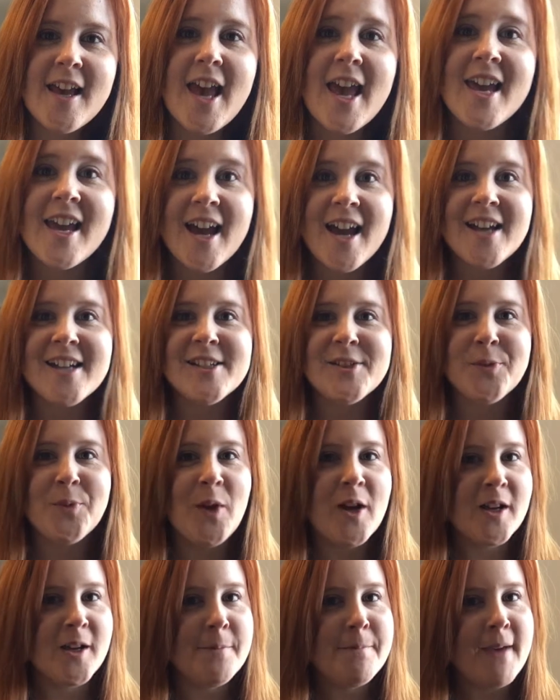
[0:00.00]
Hey guys,
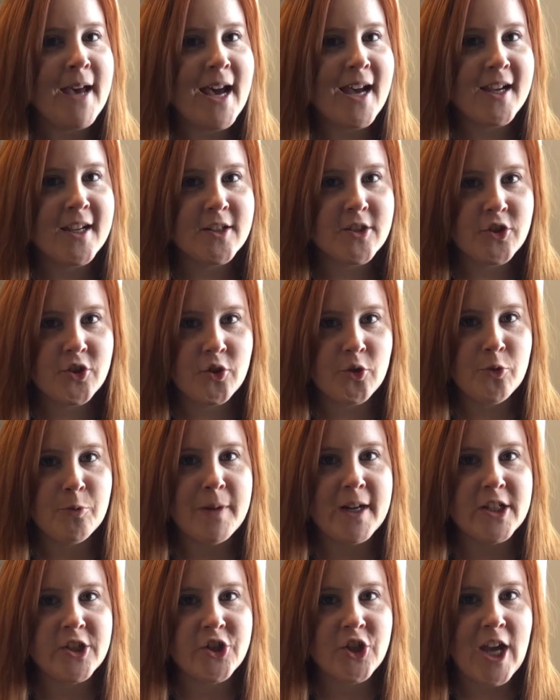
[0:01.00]
welcome back to
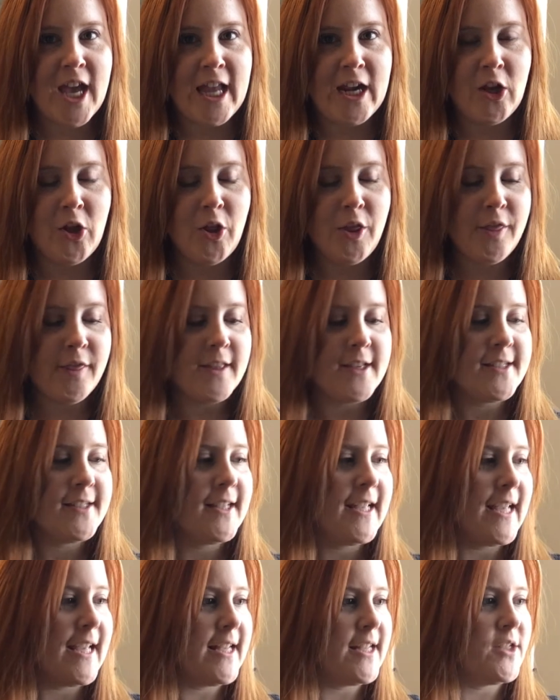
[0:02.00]
my channel.
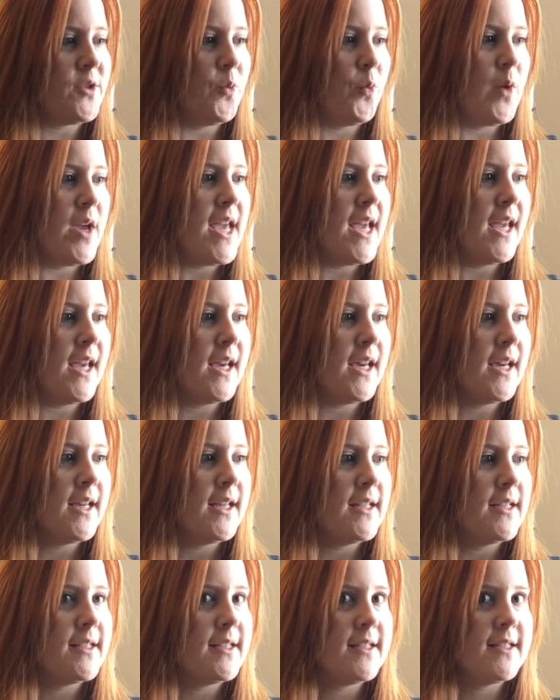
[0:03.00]
This is week
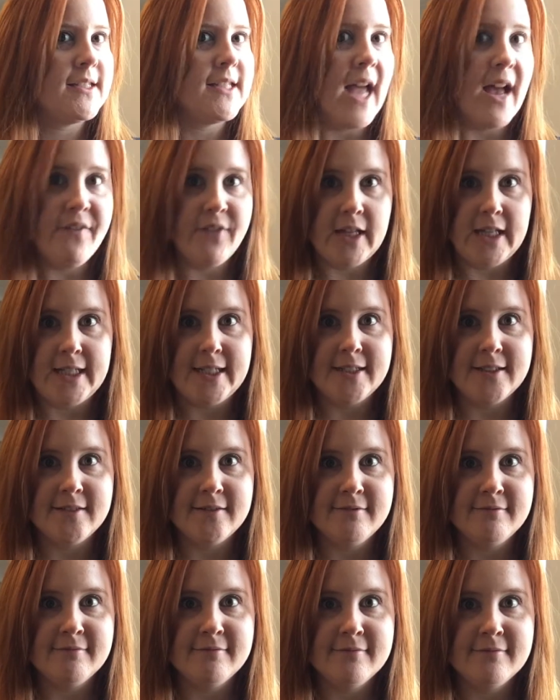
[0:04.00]
seven.
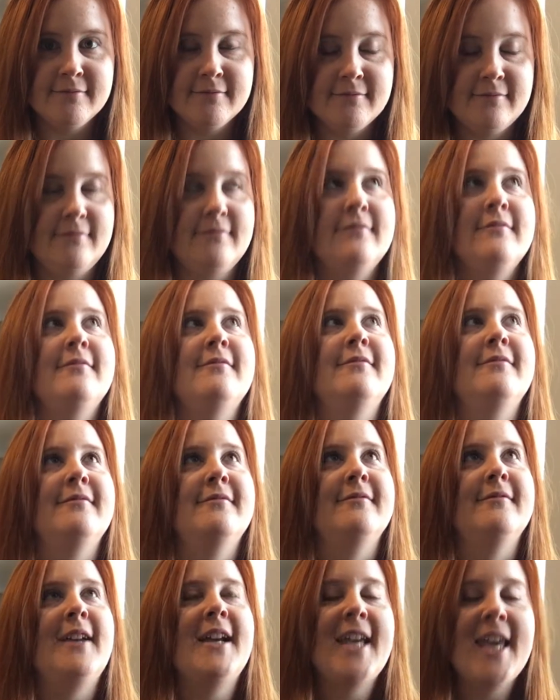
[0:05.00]

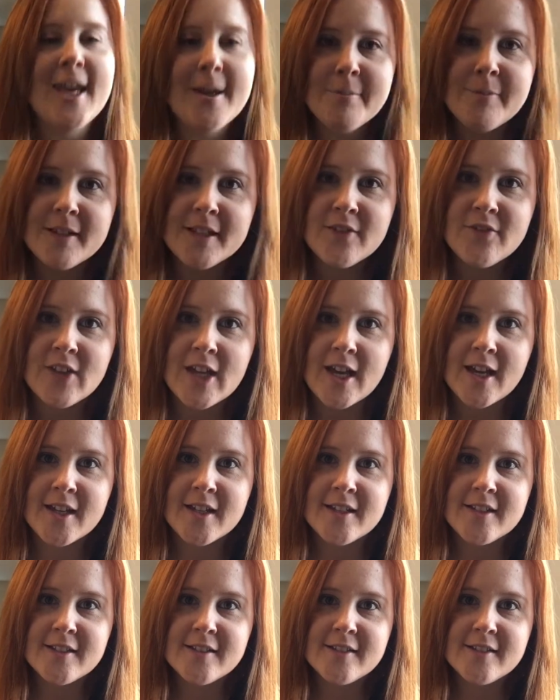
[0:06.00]
I can't believe that.